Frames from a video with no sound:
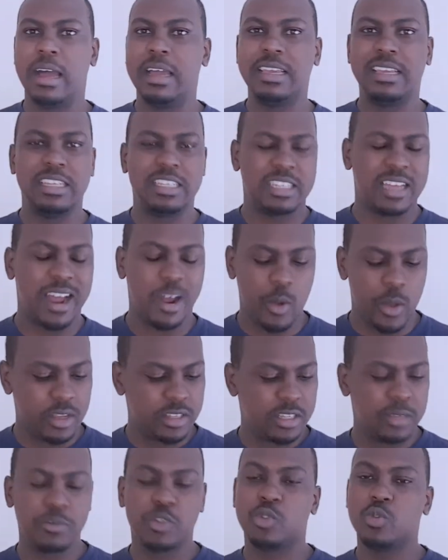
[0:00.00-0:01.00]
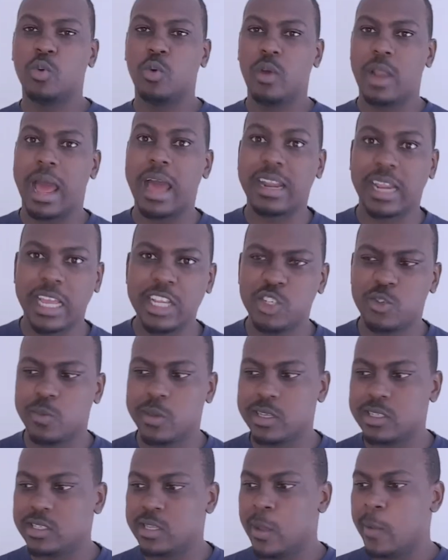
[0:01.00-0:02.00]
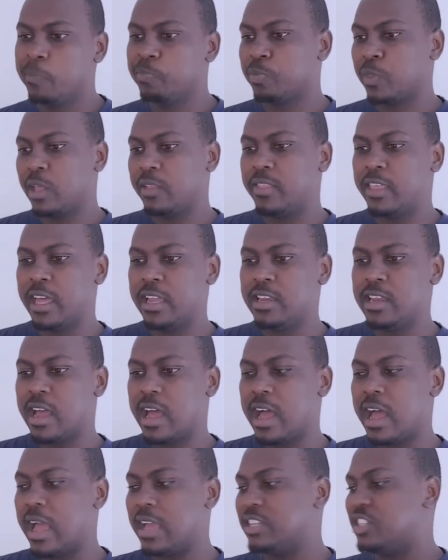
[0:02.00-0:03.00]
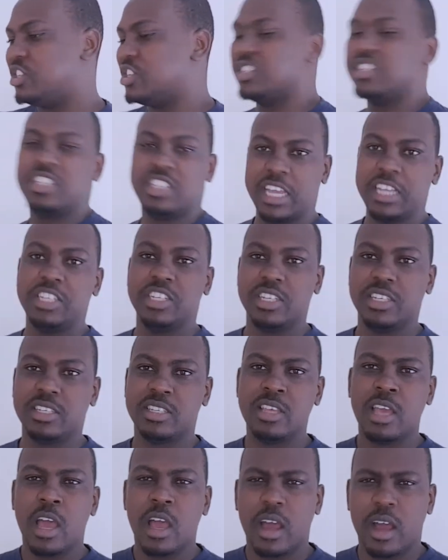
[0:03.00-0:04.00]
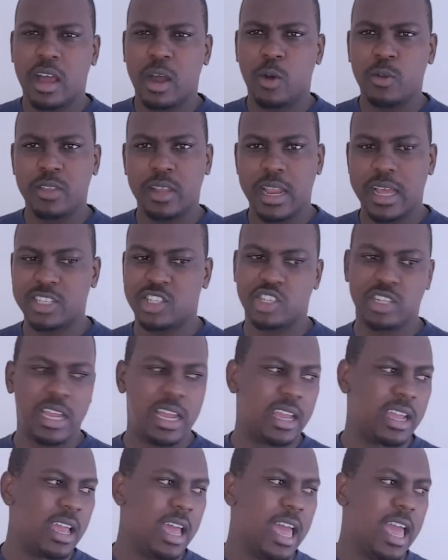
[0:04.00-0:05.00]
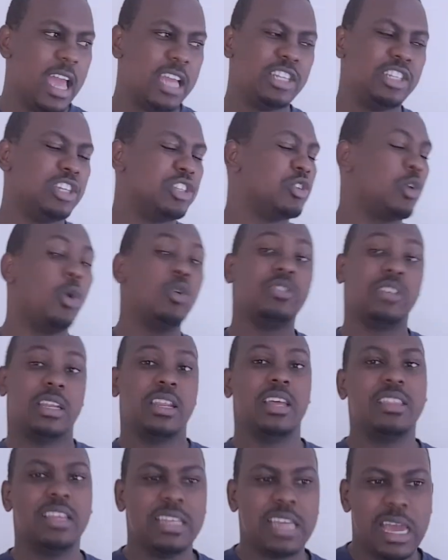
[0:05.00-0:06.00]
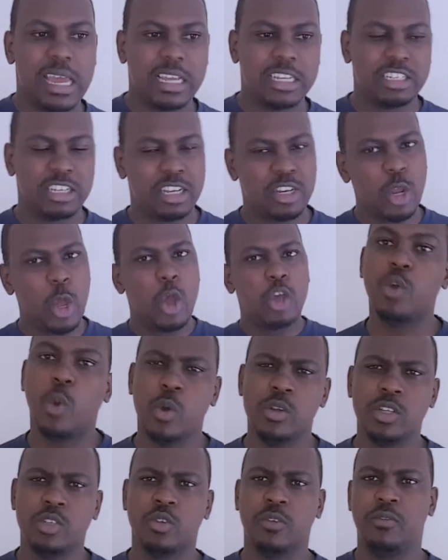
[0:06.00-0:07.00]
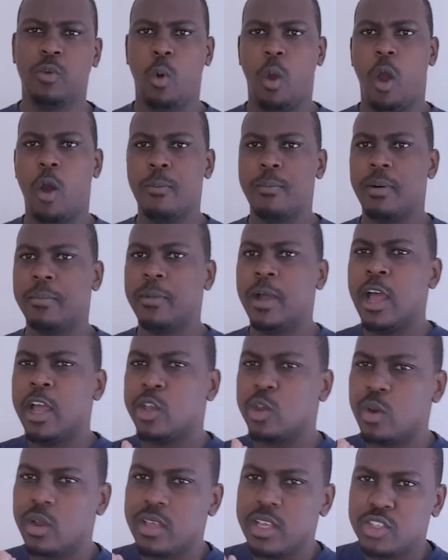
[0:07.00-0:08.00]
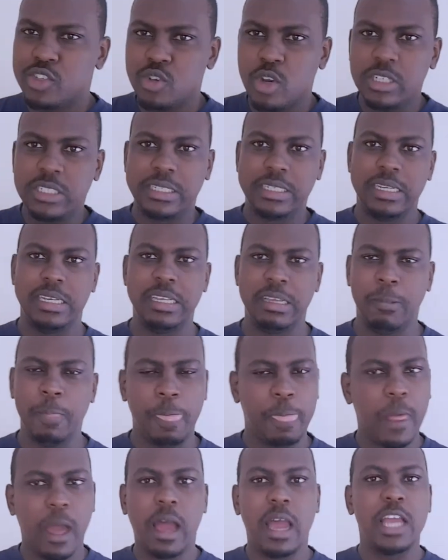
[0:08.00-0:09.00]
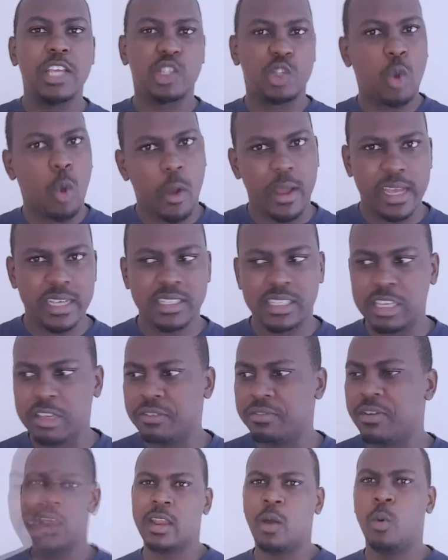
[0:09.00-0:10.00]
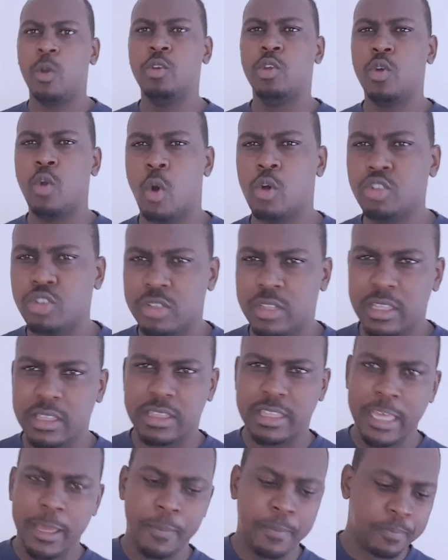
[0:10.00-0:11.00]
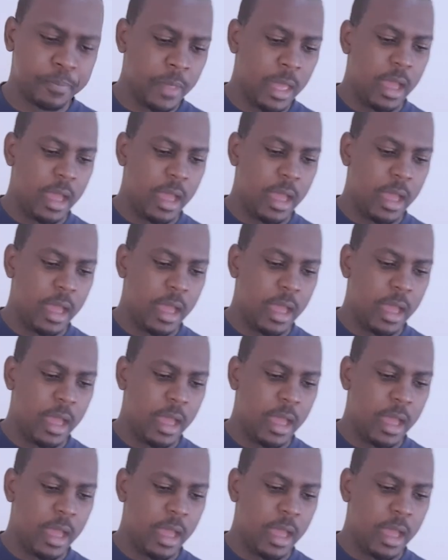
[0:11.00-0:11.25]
guitar work, some sungura arrangements. Then it just changes on the last track, and it just goes another direction. In the context of the whole album, it's not really as cohesive. And now when you go to the theme,